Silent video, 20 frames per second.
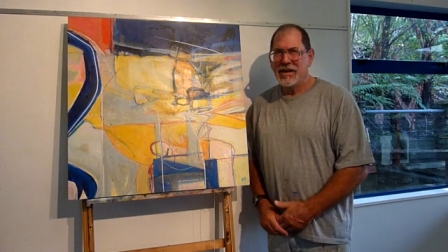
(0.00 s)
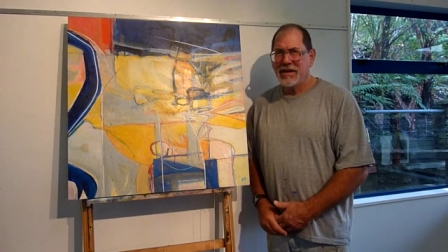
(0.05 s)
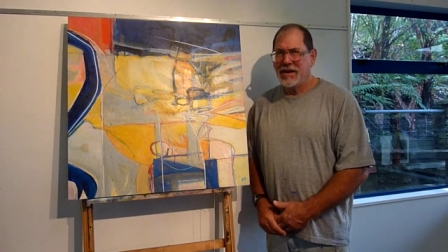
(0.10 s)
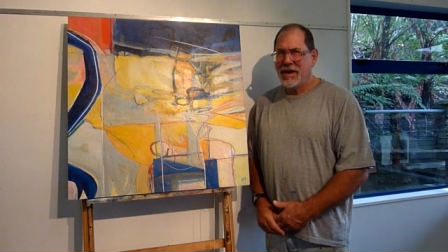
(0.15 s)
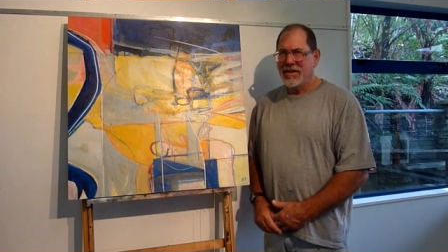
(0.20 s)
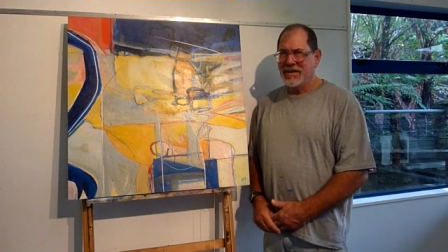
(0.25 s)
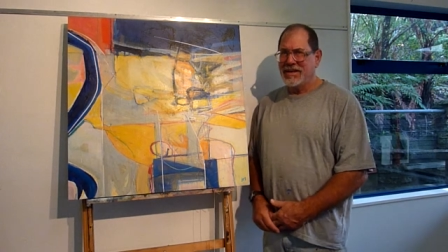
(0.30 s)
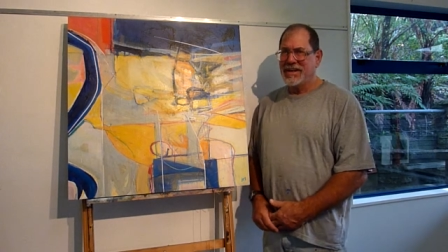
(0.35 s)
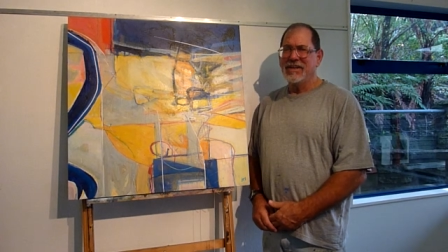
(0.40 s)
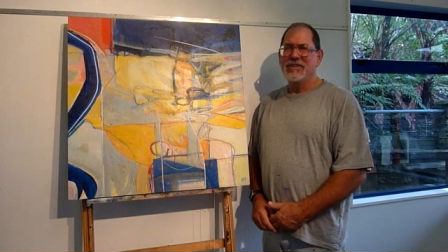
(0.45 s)

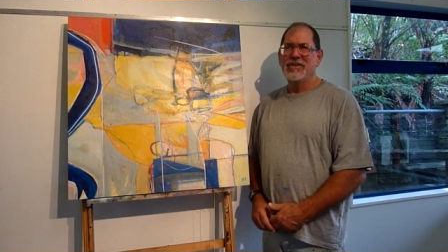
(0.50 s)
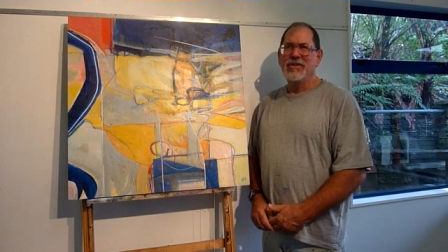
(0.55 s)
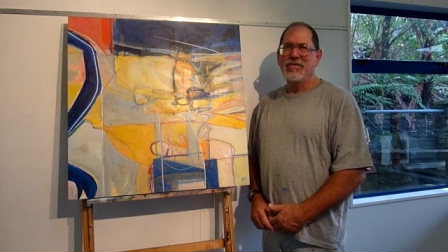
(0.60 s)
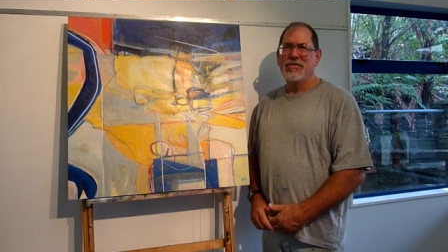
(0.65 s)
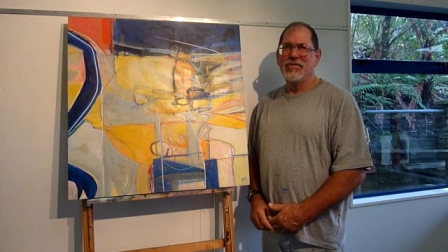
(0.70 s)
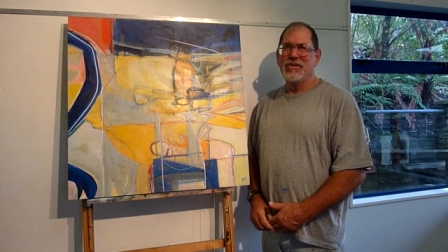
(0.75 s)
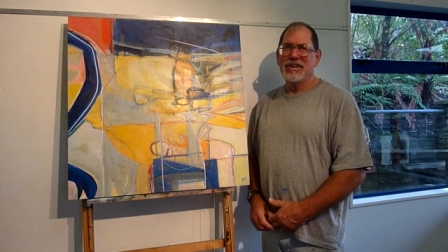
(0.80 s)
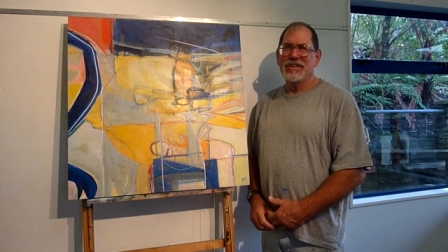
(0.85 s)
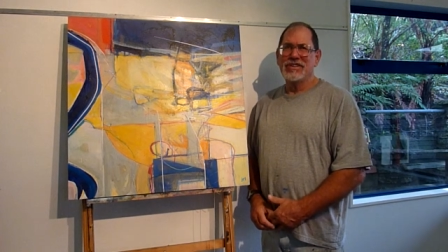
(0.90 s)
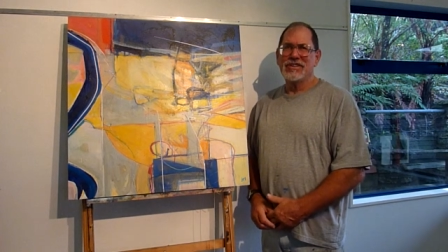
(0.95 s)
Well, can you
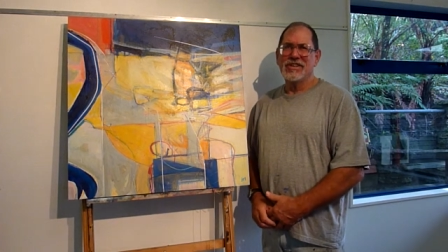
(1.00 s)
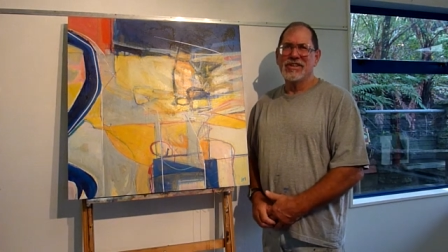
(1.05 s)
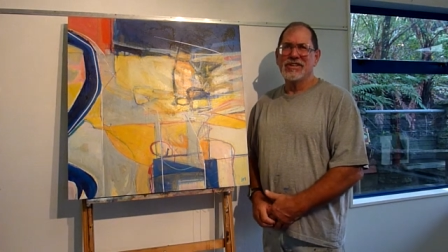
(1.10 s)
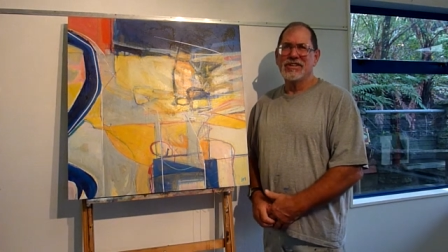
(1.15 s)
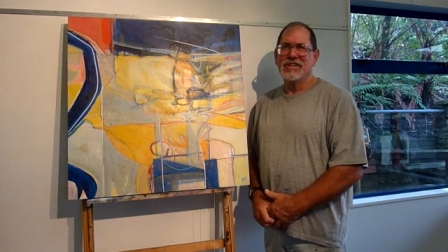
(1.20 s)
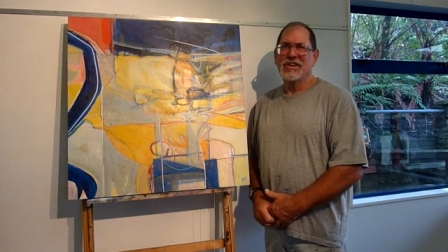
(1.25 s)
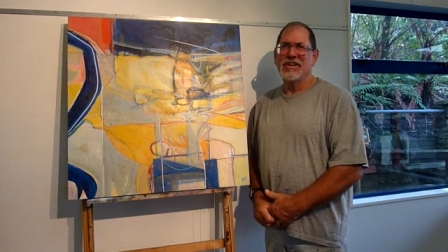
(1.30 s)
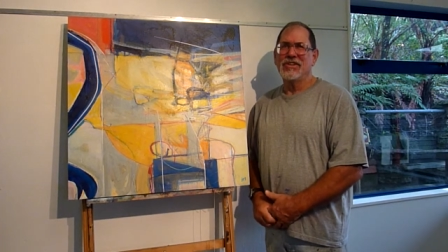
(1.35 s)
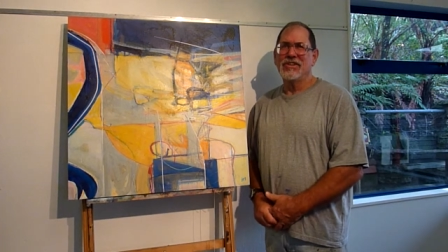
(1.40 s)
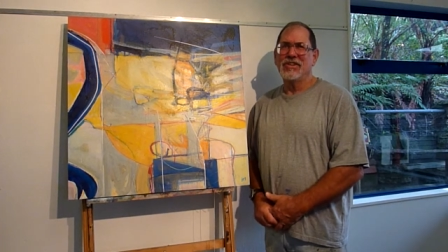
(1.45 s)
fix this?
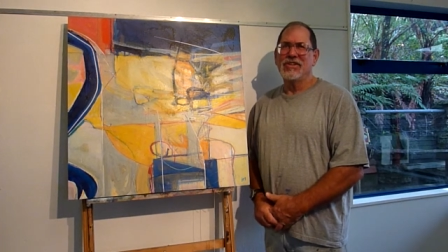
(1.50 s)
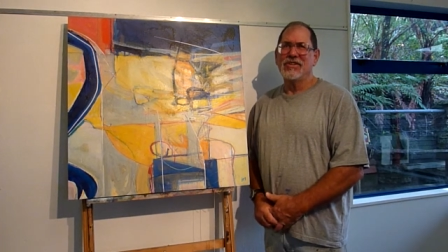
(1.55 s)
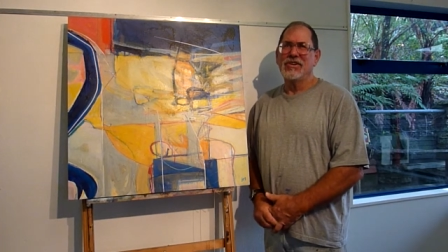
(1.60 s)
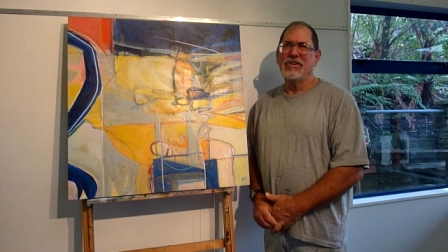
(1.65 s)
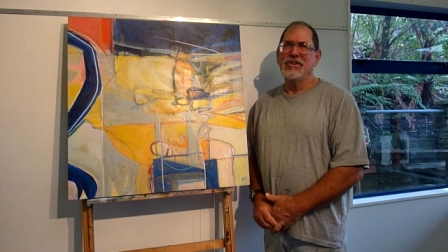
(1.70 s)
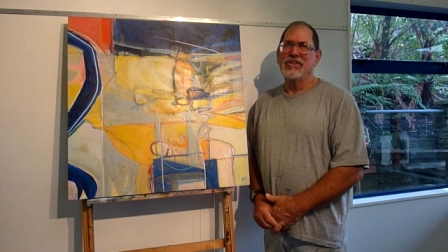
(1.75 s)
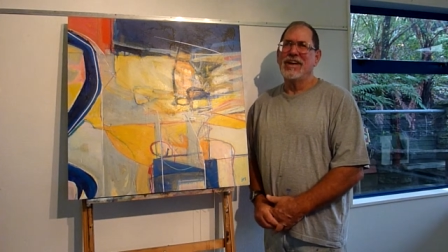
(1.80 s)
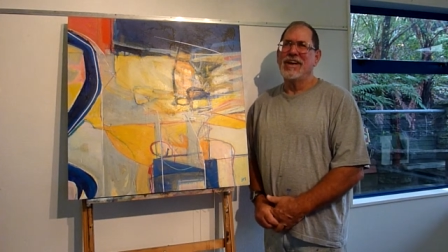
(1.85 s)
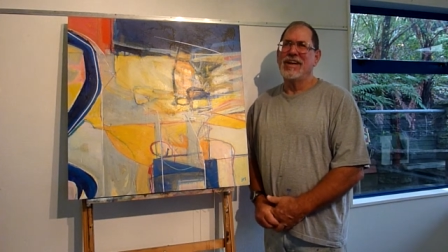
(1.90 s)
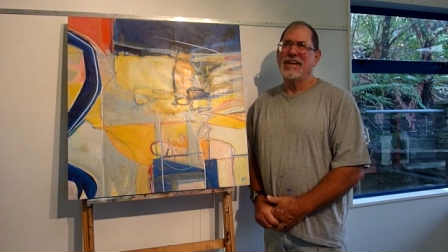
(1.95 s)
Can you
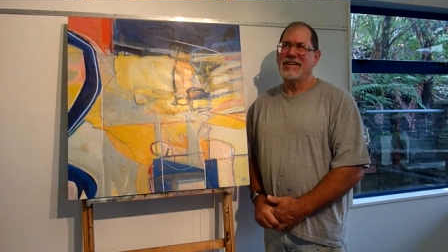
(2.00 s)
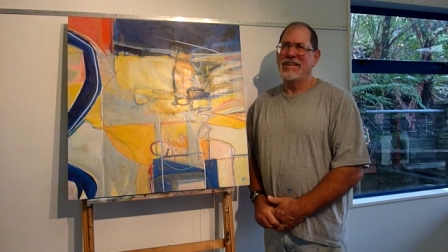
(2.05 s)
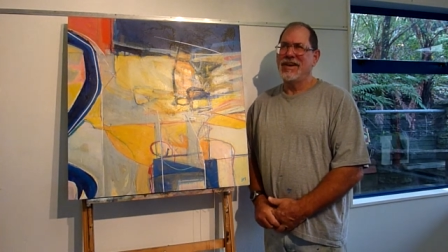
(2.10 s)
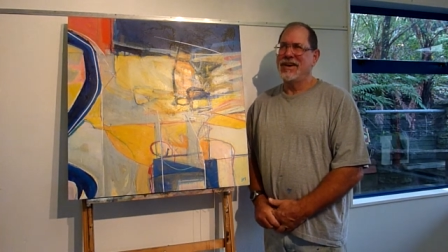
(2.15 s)
do that?